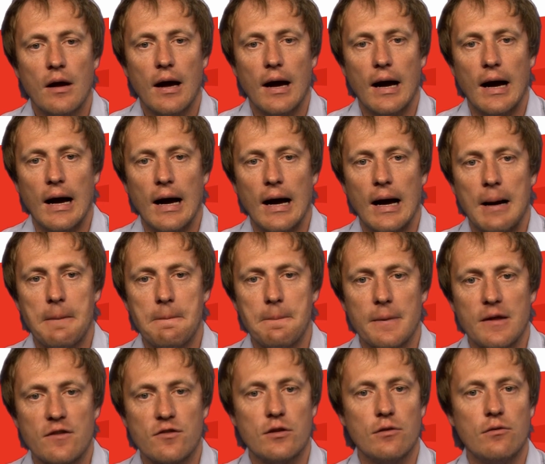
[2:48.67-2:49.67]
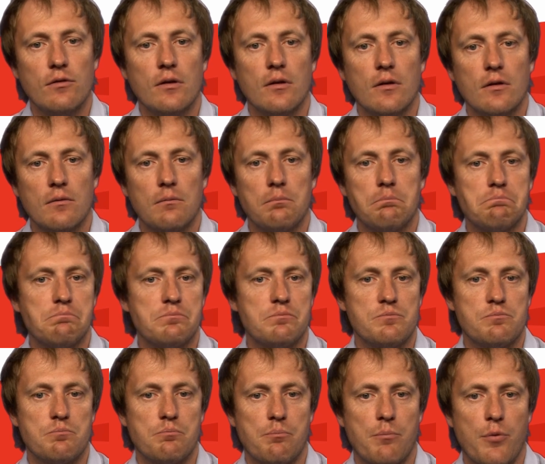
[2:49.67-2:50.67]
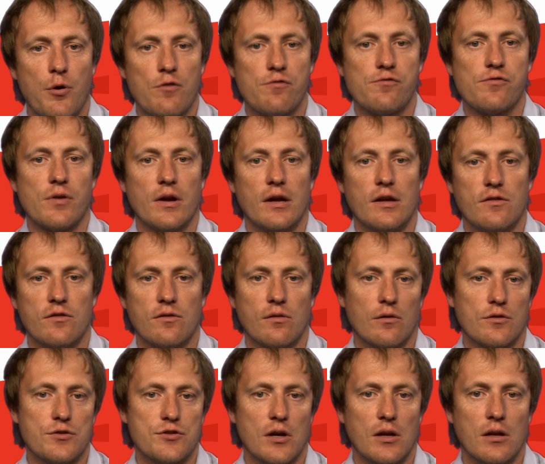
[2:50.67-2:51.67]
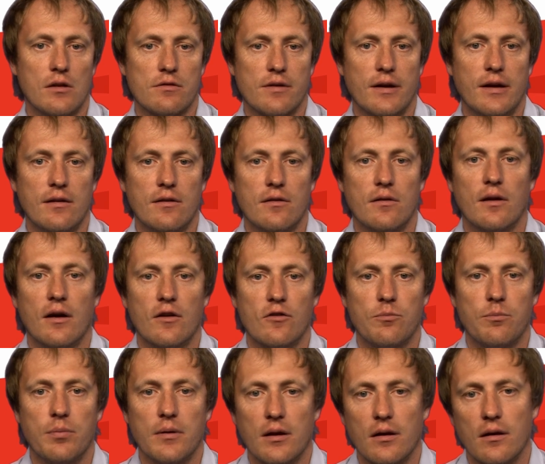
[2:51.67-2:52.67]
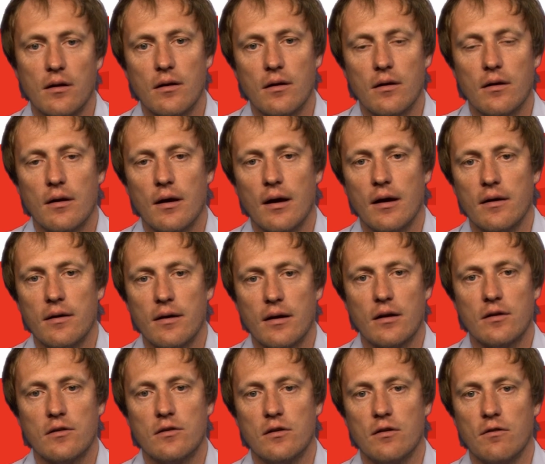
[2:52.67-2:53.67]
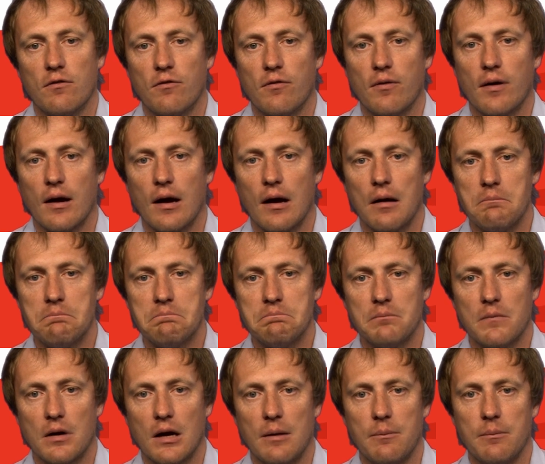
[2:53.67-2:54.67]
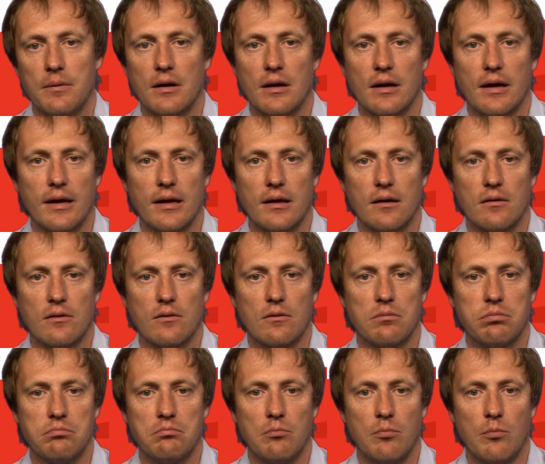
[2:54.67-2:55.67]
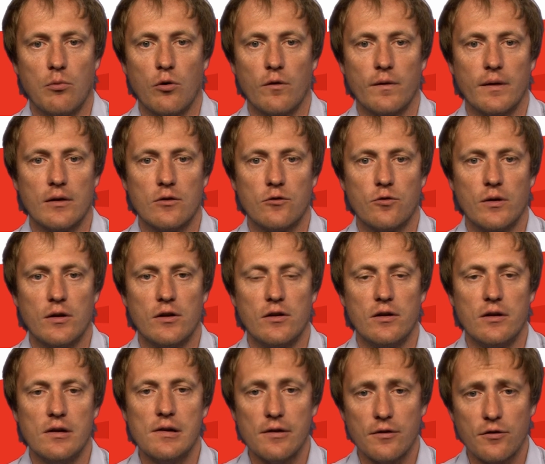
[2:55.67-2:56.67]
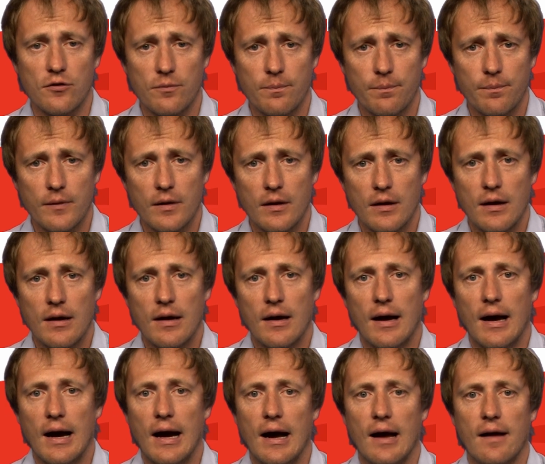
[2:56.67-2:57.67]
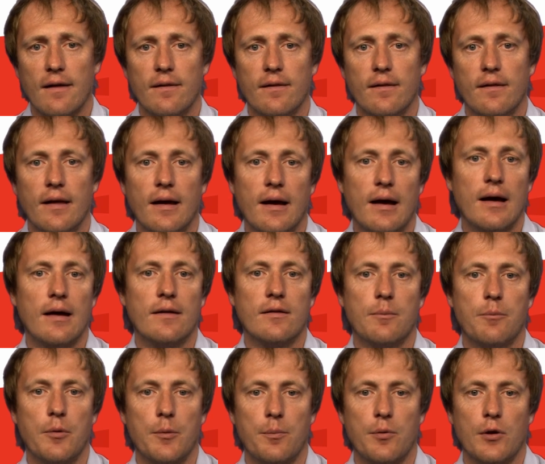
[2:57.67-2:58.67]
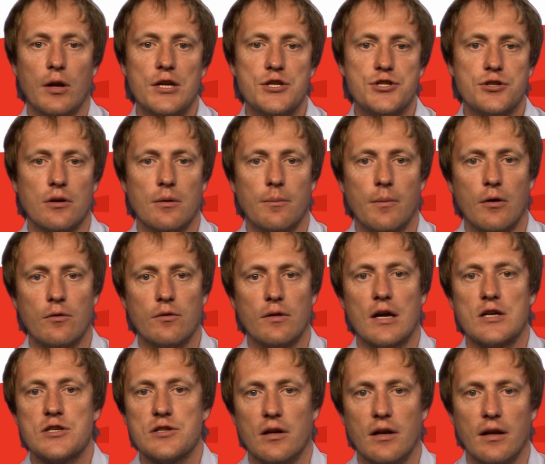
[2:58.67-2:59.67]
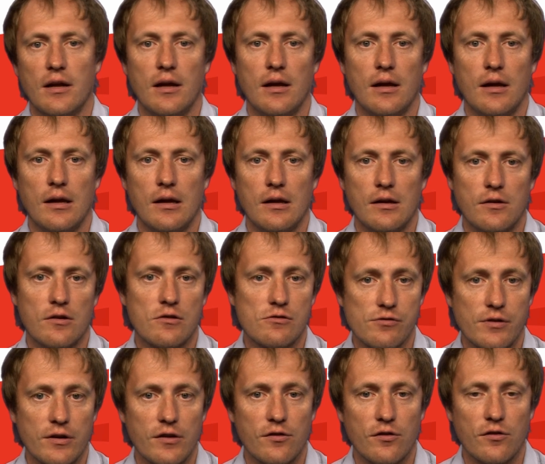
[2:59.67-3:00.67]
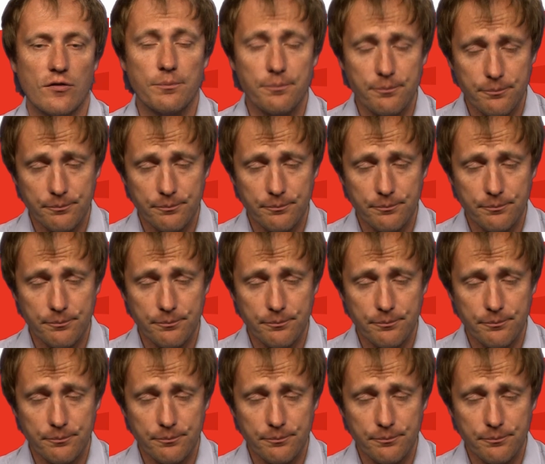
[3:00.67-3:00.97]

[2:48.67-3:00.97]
Estonian birth rate or child rate has been negative, I mean, more than 20 years, and the population amount actually decreases.